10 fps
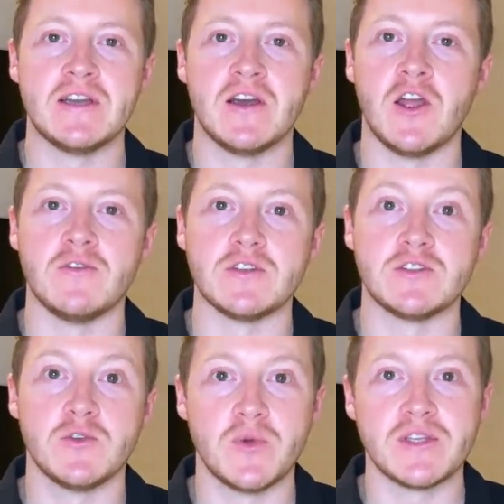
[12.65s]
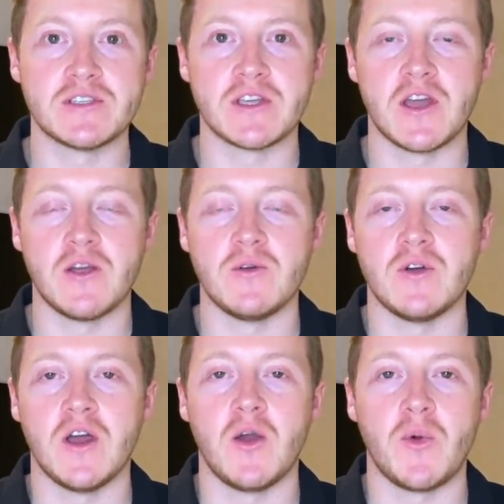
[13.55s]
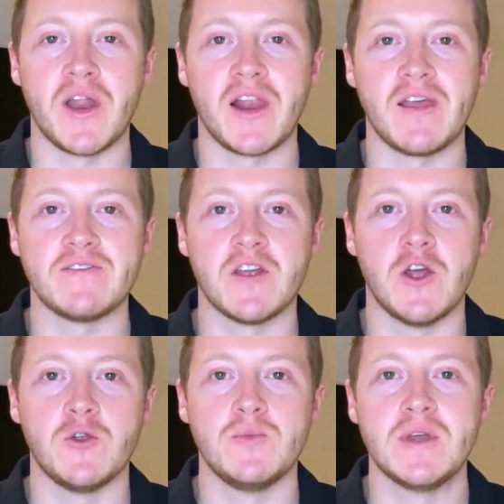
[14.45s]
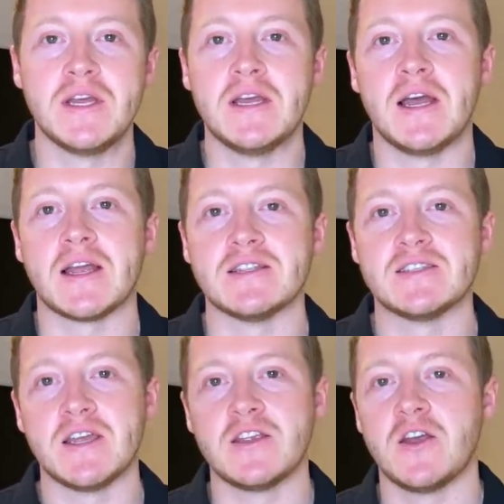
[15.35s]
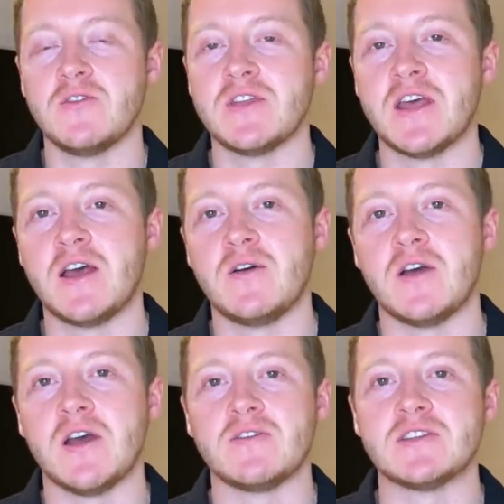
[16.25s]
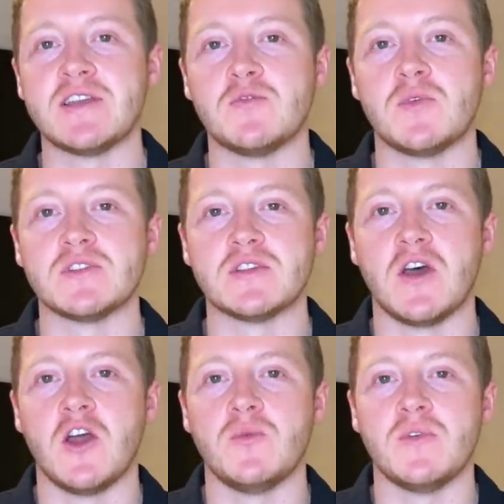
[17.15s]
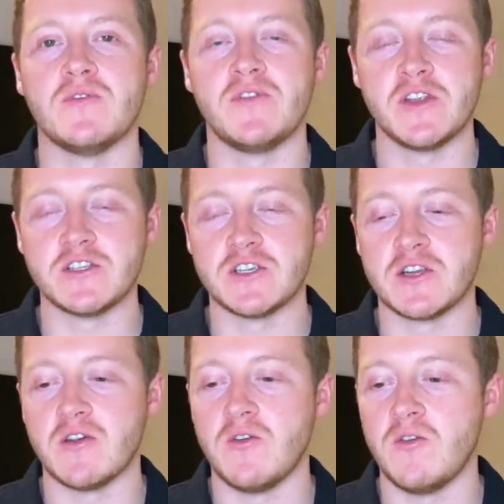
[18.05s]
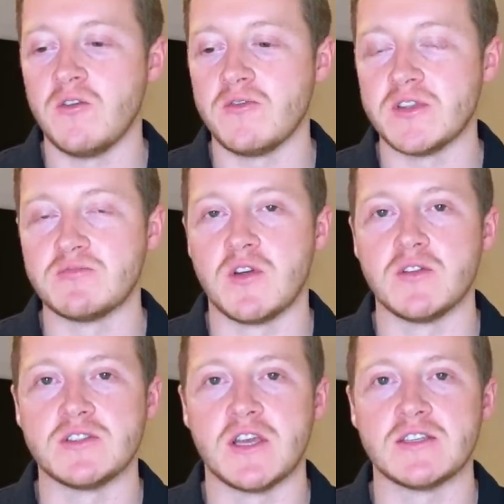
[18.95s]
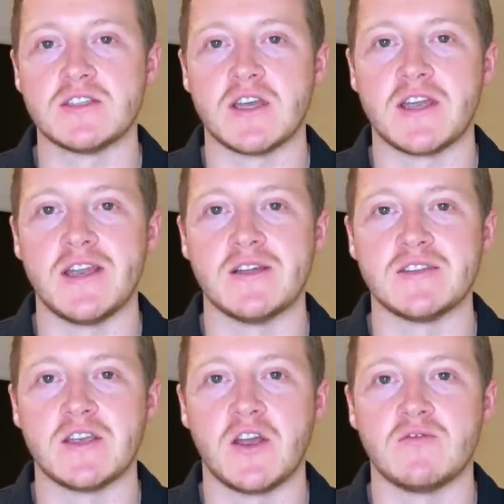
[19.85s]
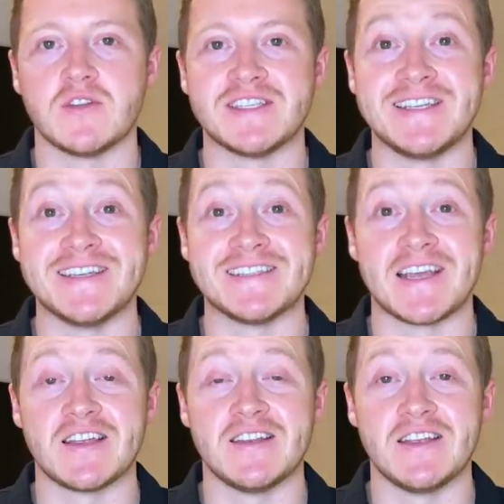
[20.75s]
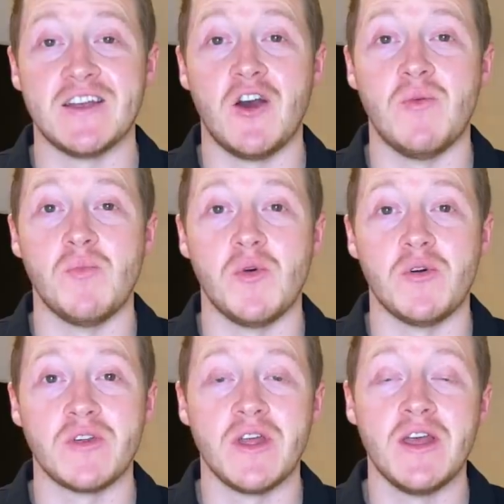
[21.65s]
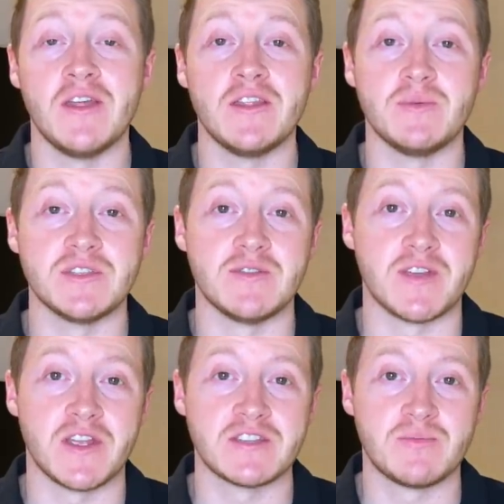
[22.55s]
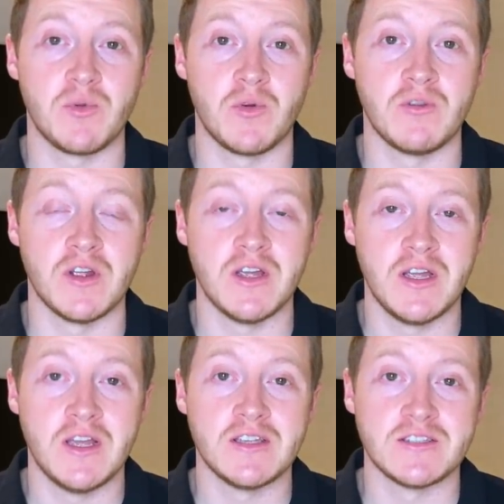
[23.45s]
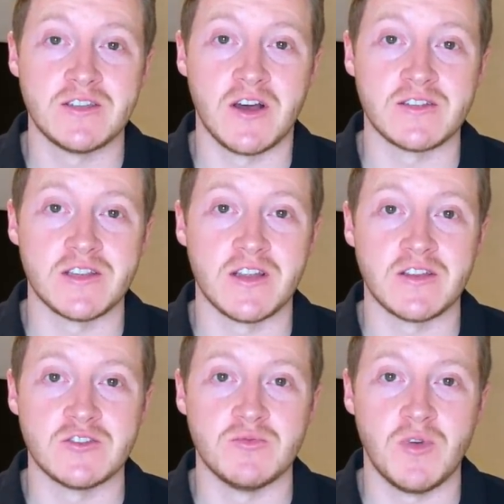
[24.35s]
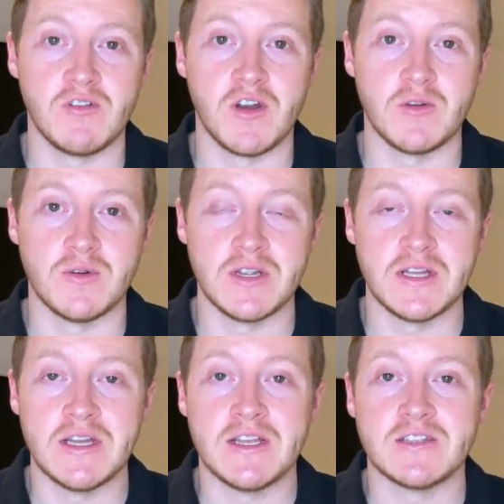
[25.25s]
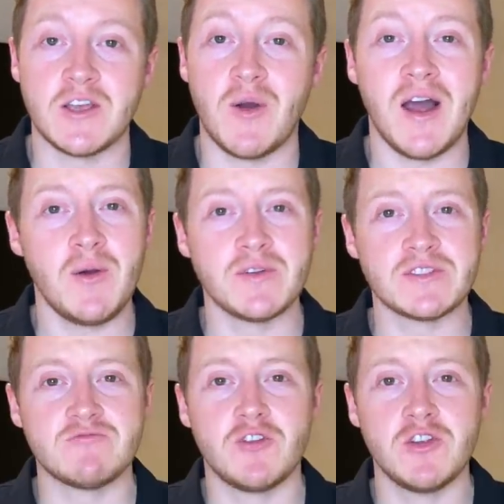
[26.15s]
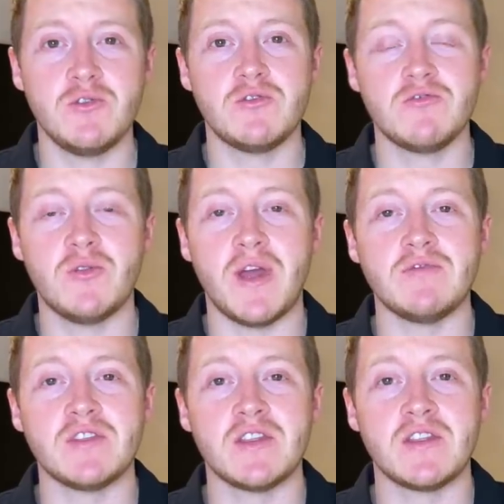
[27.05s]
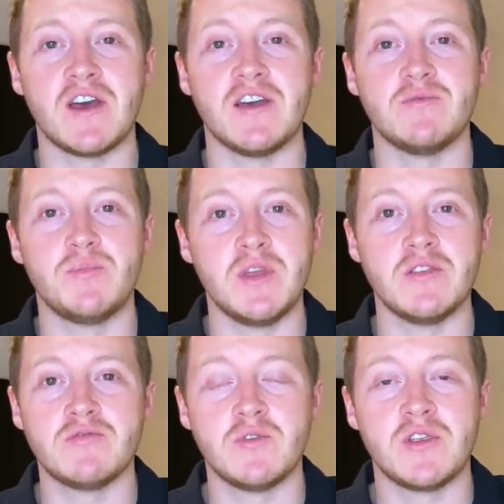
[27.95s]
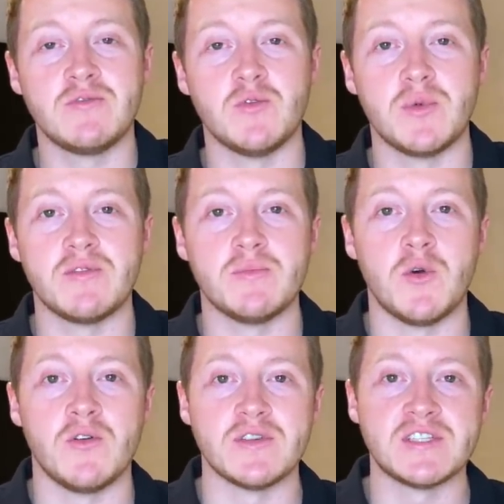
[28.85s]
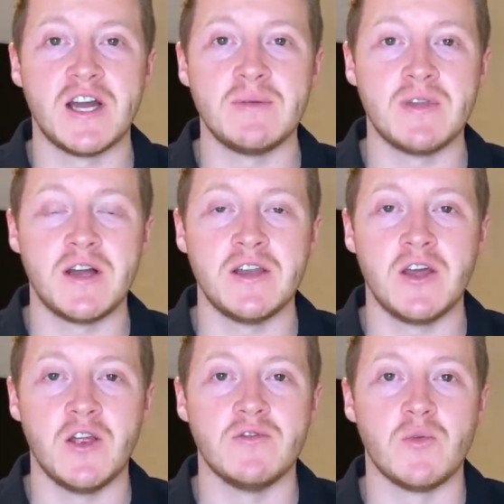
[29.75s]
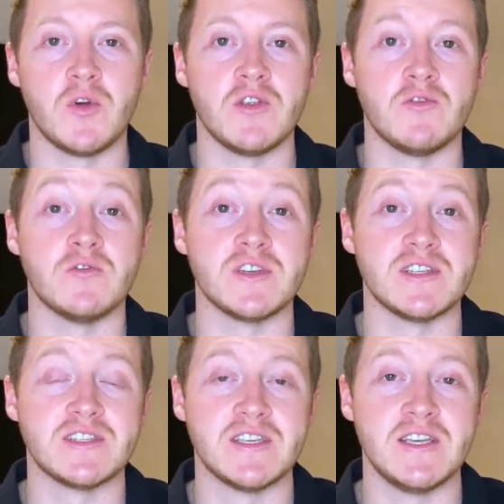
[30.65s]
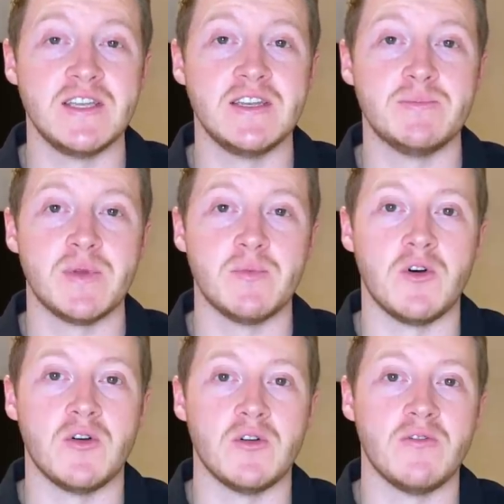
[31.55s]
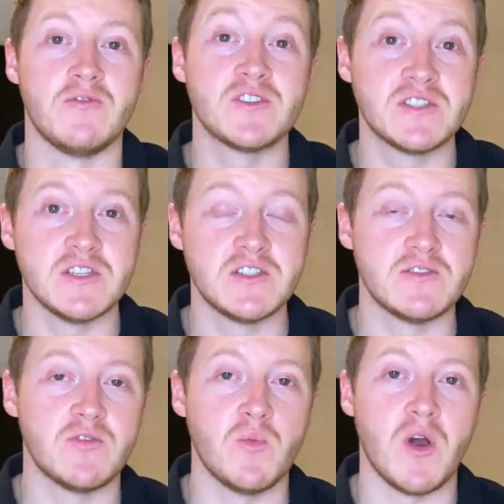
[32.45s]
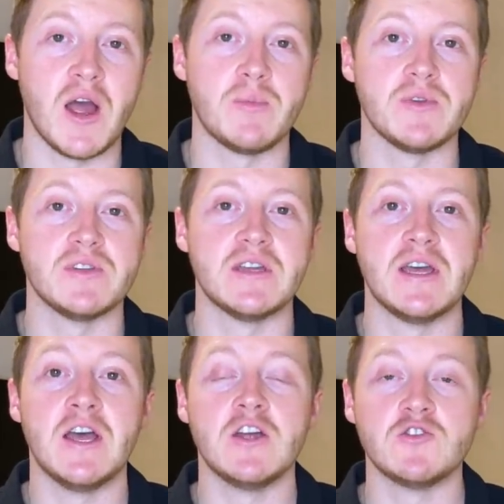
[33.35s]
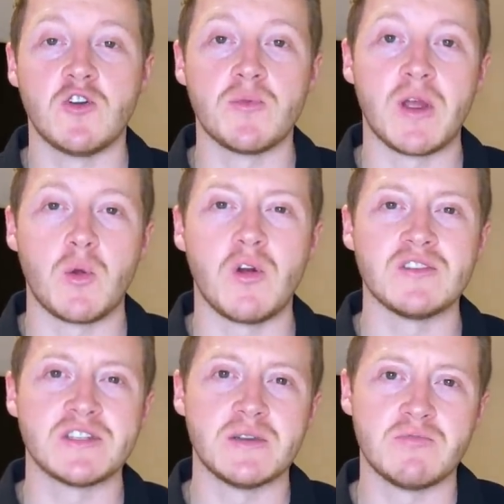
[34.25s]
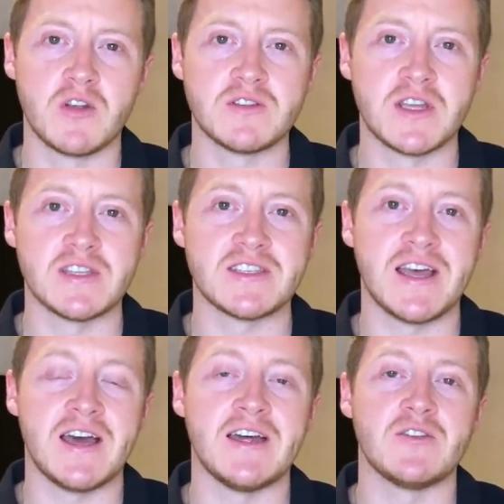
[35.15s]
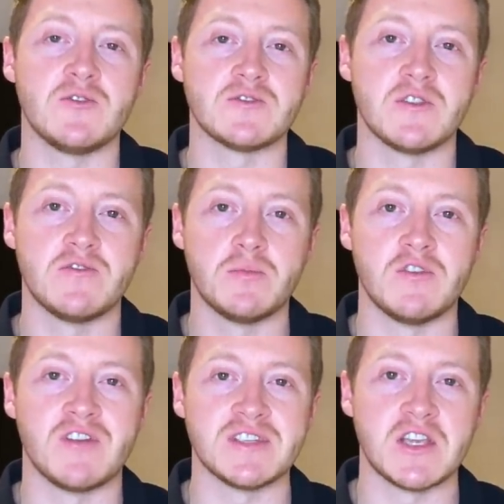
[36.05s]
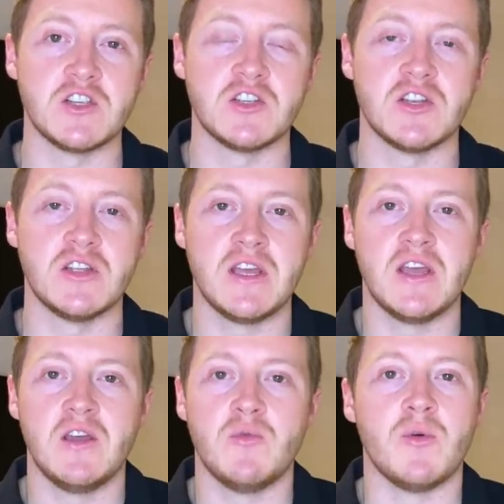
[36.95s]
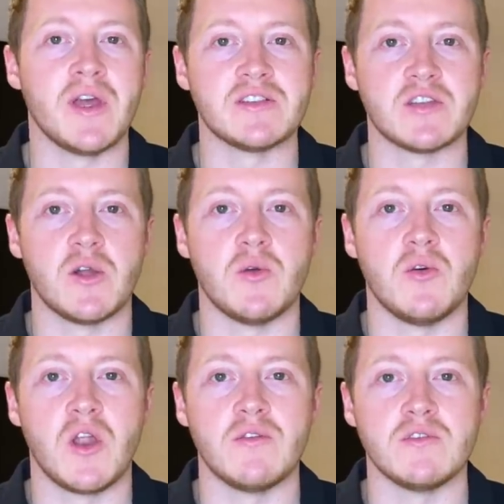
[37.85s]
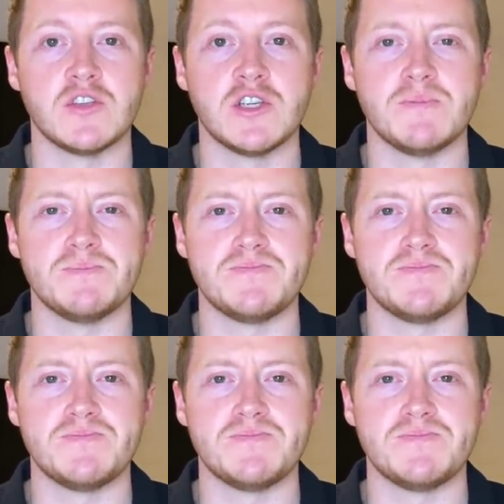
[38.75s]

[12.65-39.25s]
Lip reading: over 2 weeks ago when I left home. I can take over now after 7 months at home and finishing all of this process. I can now take over as senior second here on board the Pacific Explorer starting tomorrow. So I want to run you through everything that I've been through, give you a bit more of a timeline over what you've already seen, a bit more footage from what happened during my quarantine process, and also the familiarization where we had to go all over the ship